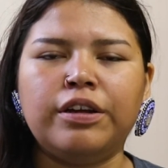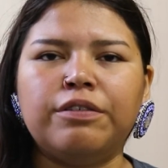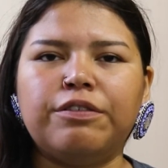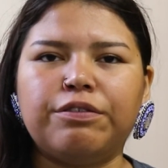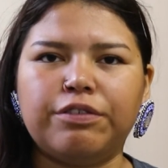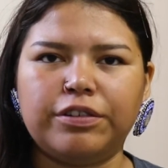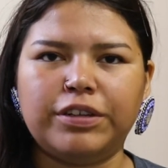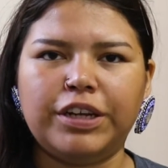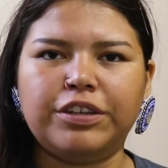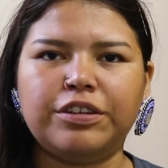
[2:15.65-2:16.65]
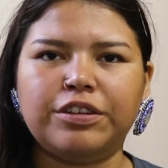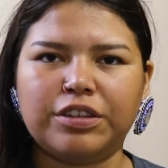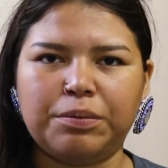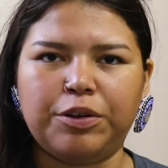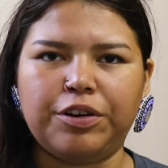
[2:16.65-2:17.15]
for First Nations
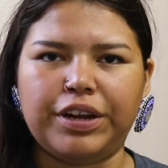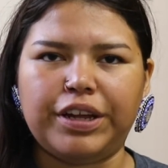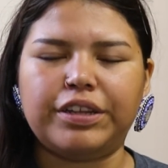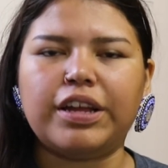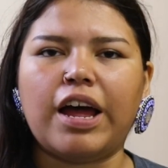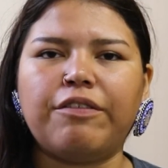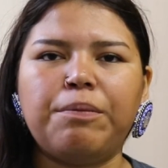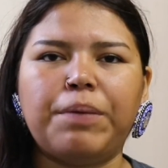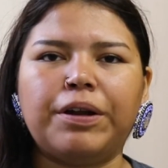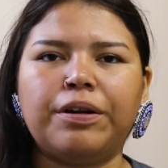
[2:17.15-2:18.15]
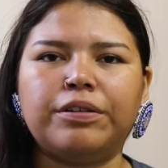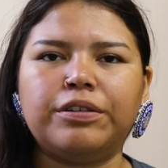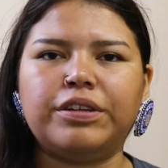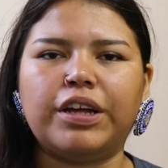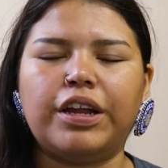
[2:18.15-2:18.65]
community to have a better
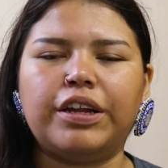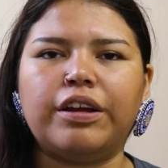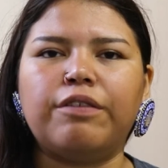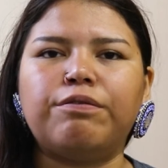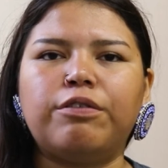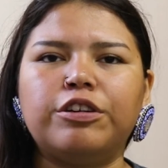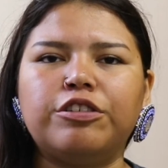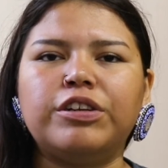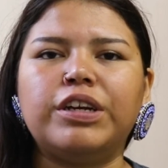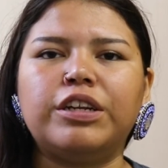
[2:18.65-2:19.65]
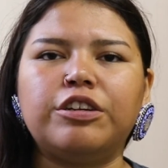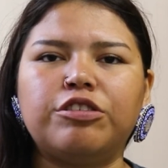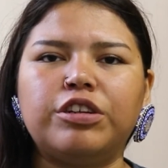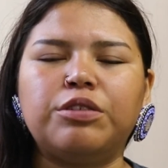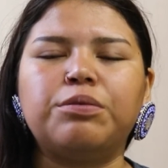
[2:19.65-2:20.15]
understanding of forestry
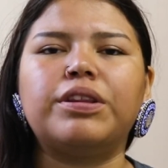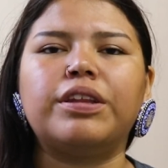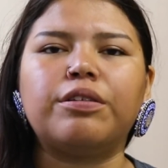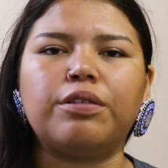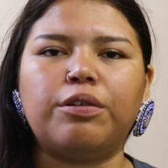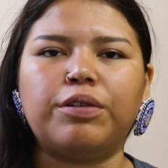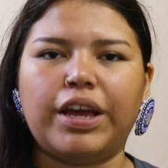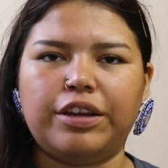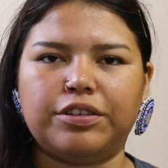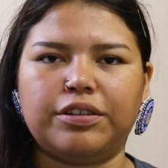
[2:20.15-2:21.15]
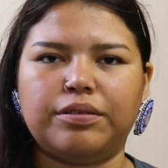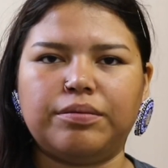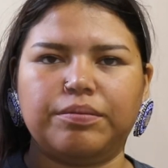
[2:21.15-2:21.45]
industries within their location.